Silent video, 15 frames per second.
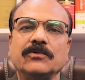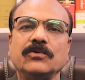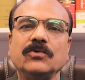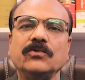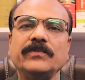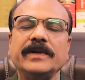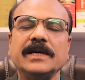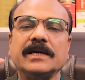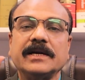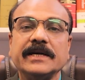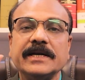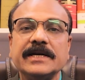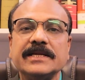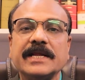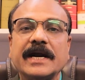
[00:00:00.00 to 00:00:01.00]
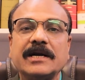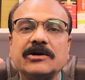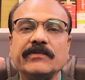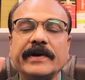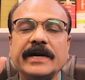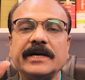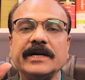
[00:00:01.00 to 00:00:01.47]
who will read that
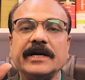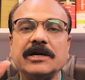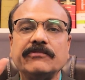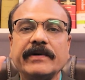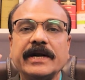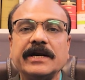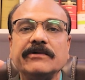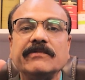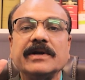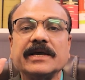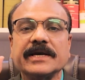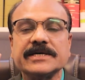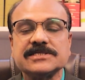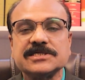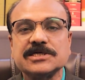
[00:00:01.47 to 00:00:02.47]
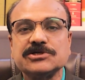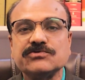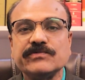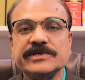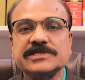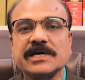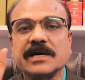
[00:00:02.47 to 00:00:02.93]
20-21 cases
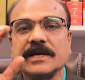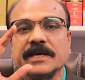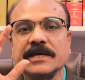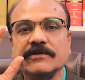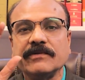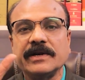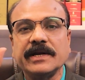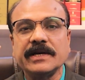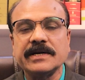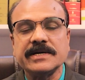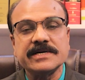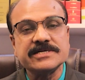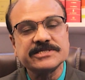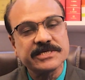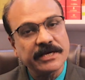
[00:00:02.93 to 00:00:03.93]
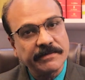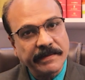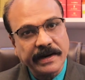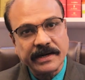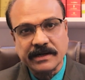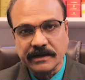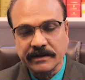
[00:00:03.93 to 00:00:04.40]
which are given in any
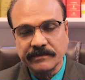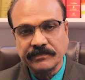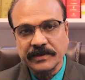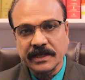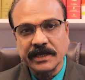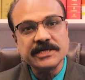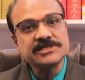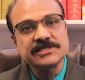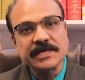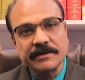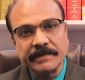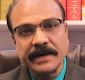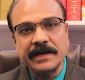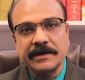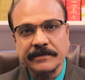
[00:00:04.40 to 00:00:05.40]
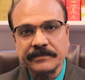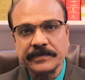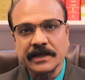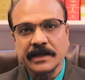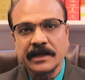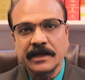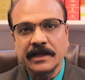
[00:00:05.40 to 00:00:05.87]
segment, each segment
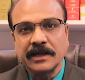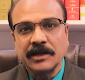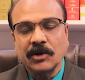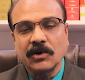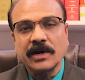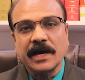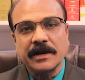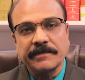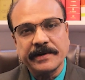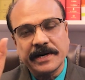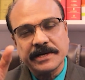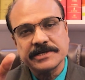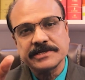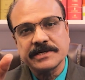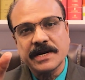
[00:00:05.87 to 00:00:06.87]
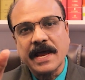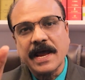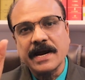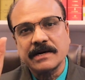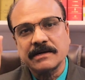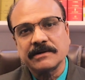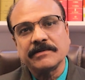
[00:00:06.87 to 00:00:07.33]
on Arbitration
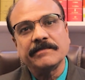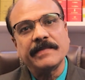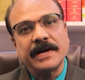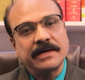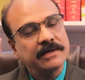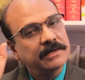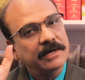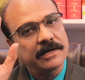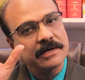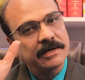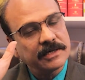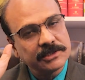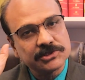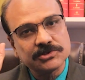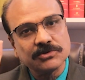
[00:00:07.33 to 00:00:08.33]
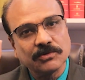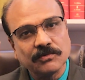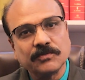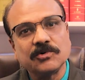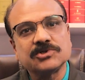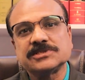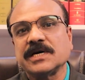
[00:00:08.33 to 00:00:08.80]
Act matter are also
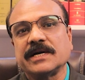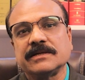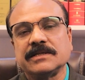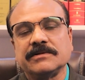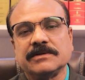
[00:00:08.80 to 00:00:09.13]
books are